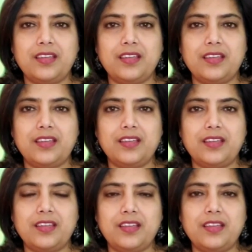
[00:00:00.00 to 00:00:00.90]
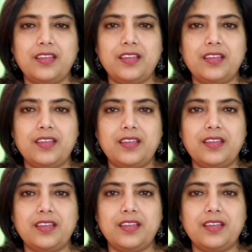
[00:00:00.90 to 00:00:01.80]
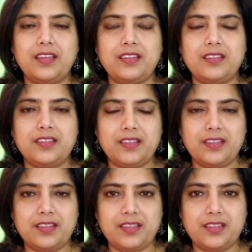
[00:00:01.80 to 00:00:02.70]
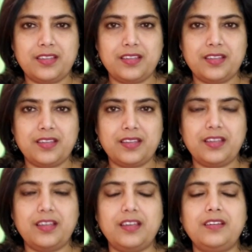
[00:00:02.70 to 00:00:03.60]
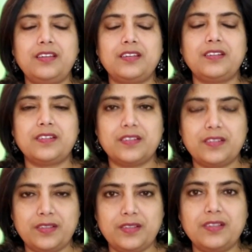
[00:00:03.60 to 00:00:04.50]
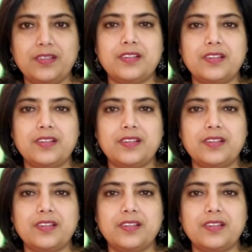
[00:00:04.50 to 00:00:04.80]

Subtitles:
(not speaking)